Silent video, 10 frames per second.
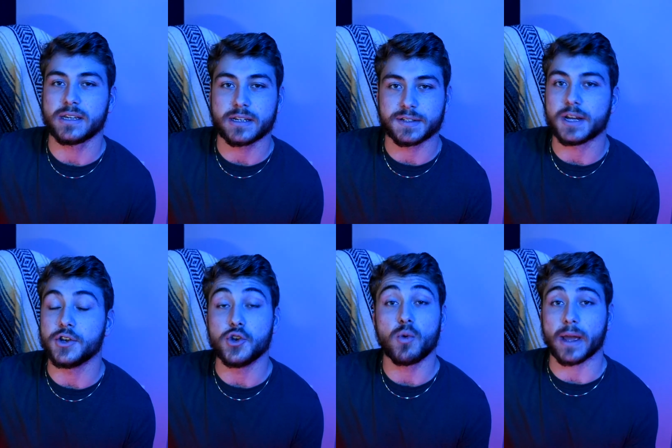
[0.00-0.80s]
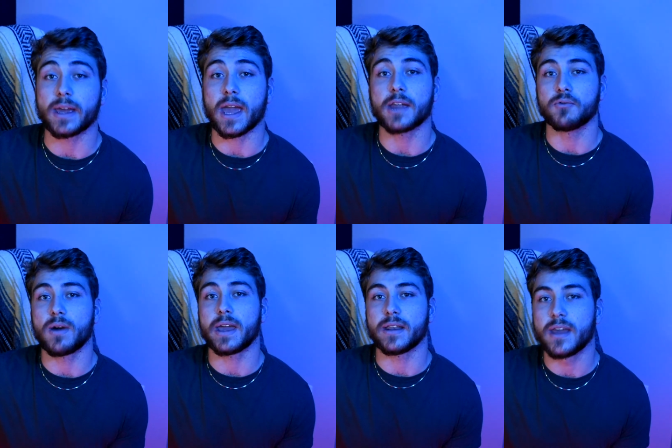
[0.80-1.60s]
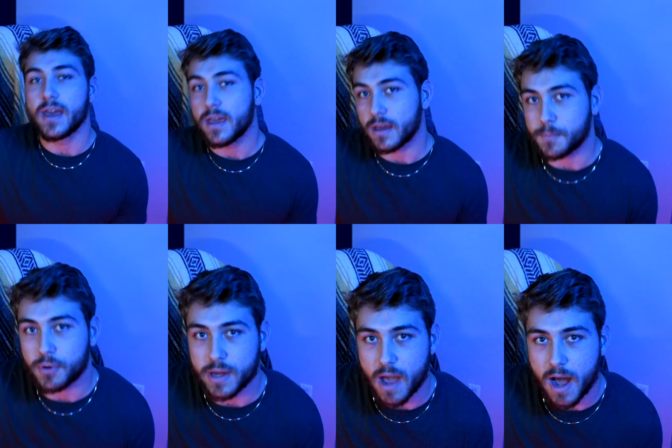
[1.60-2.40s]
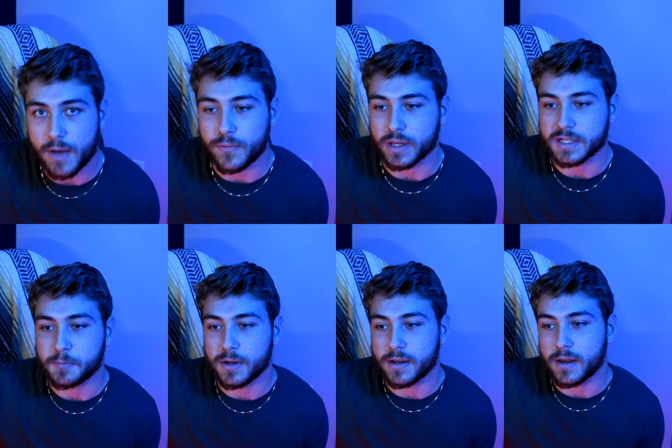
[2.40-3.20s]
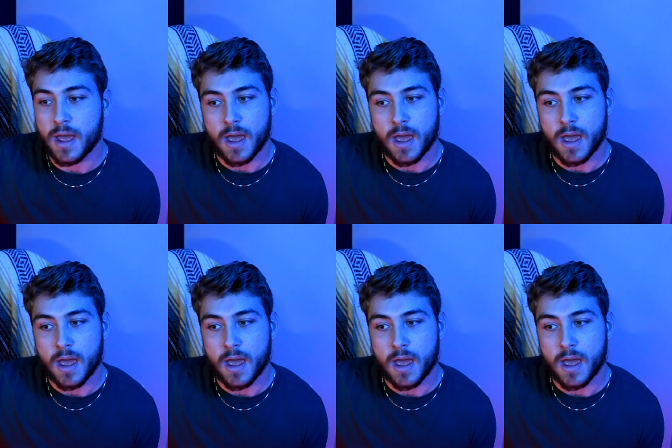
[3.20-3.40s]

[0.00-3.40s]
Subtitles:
because I knew I gained weight. Pretty obvious, but